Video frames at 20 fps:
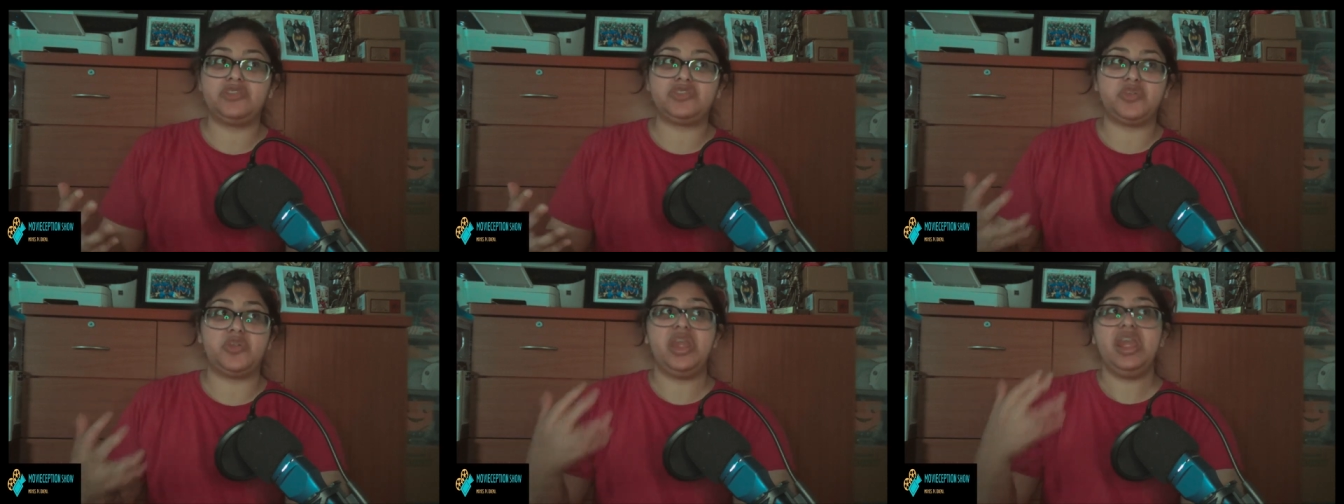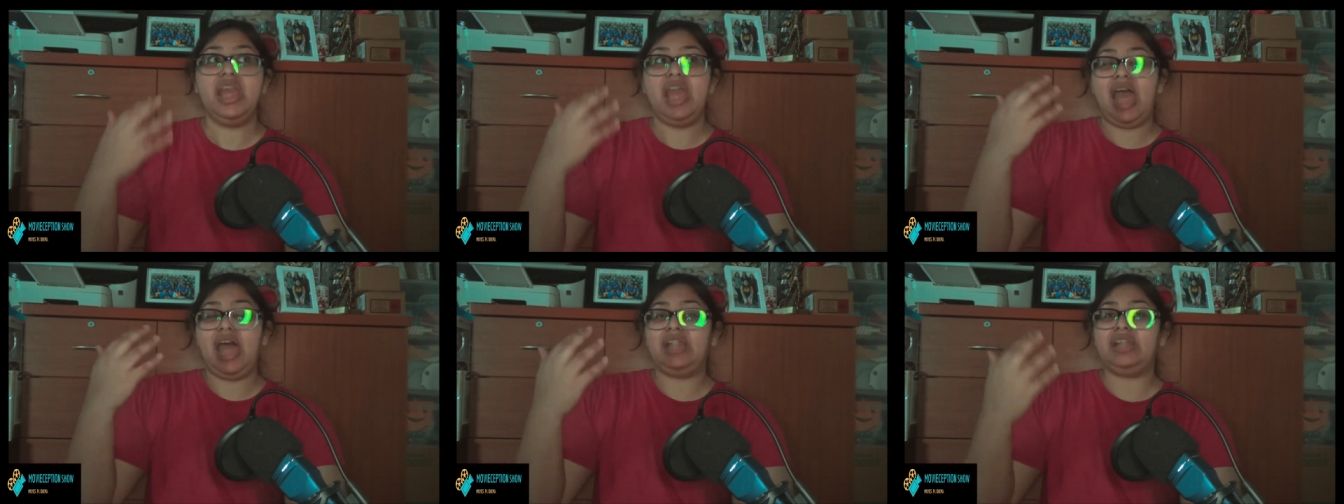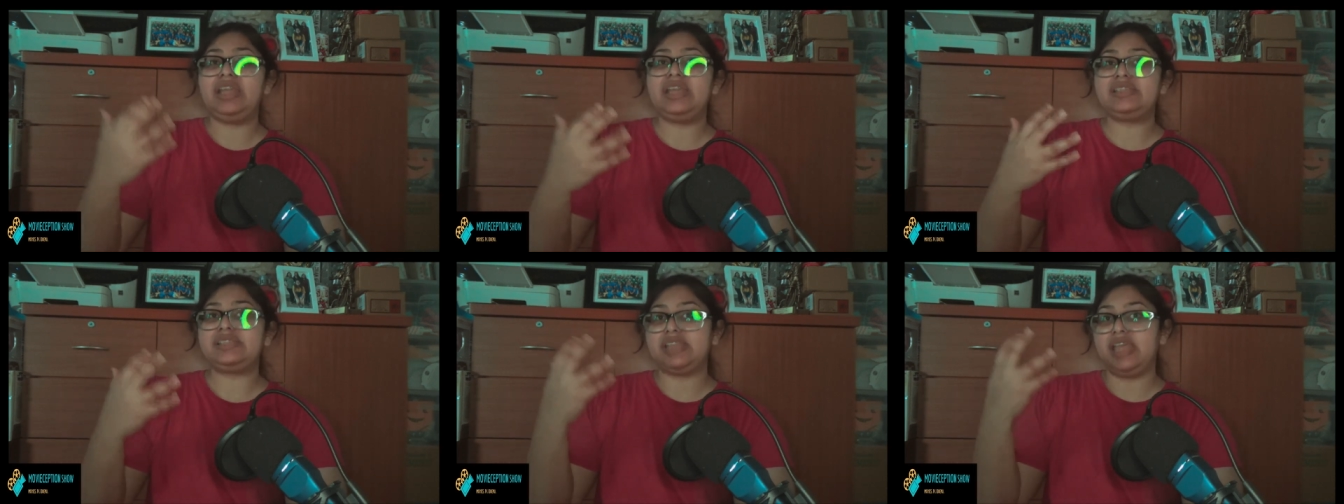or at
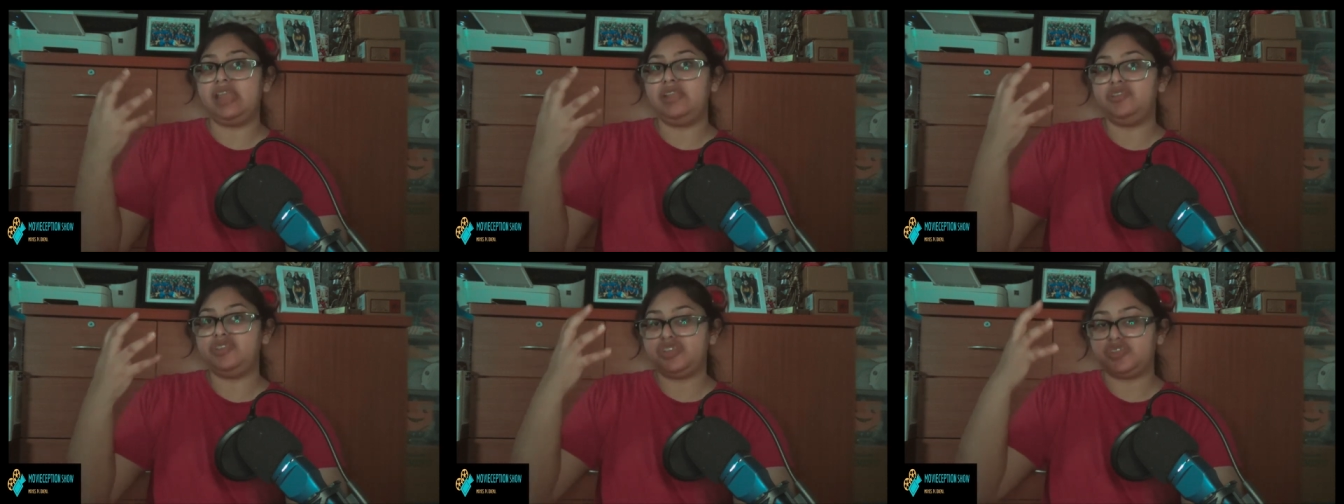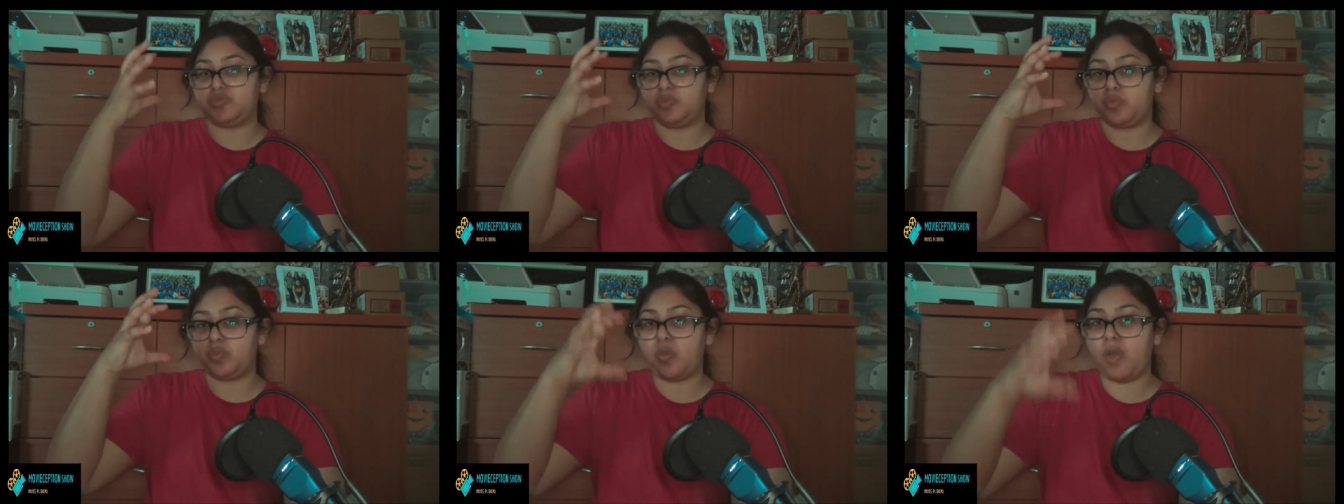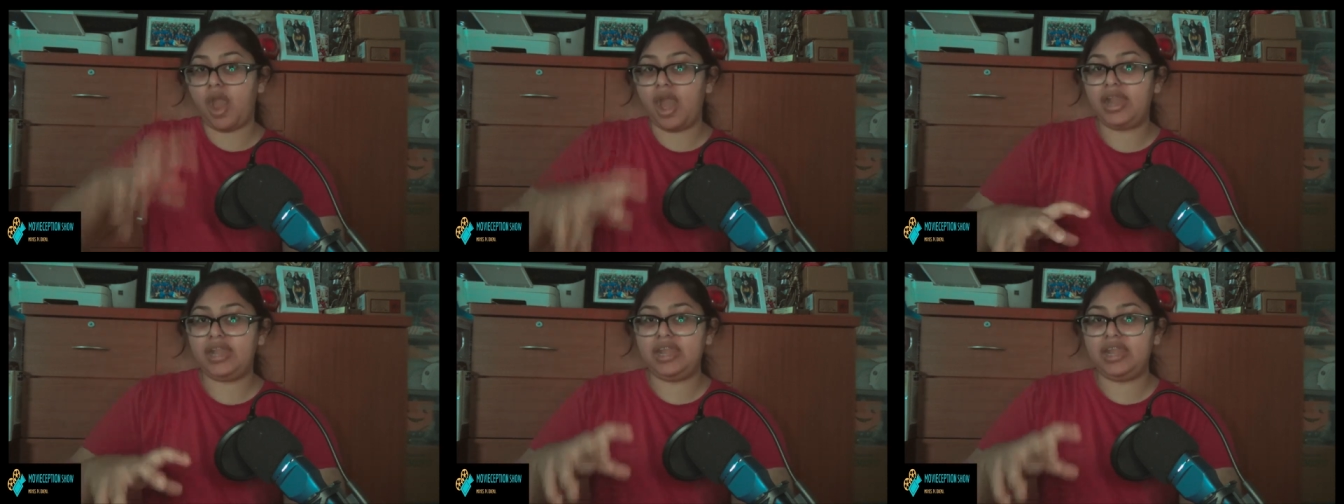least in just one